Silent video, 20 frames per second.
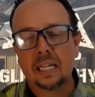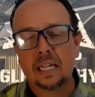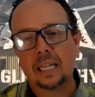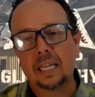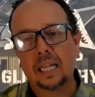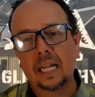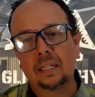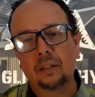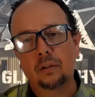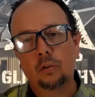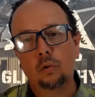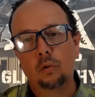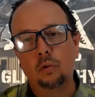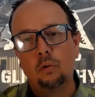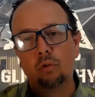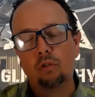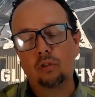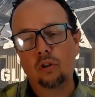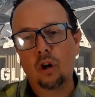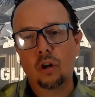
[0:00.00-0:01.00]
than to
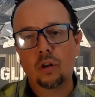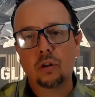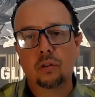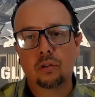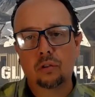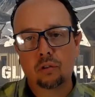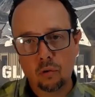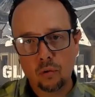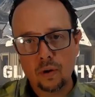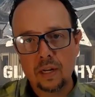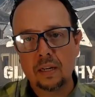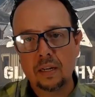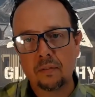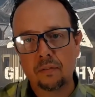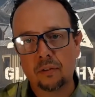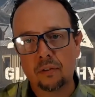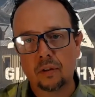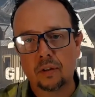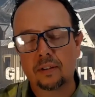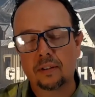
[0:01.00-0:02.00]
share your screen,
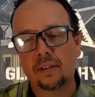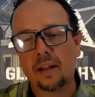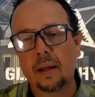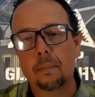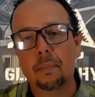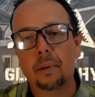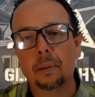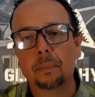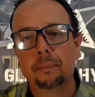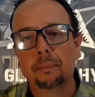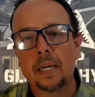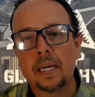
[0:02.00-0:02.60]
for example.